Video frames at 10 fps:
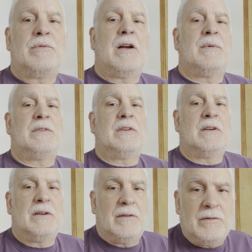Promised
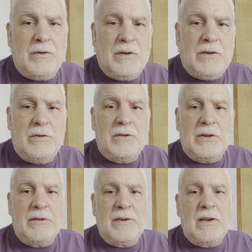to view the user
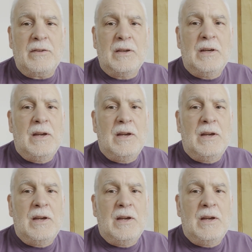interface.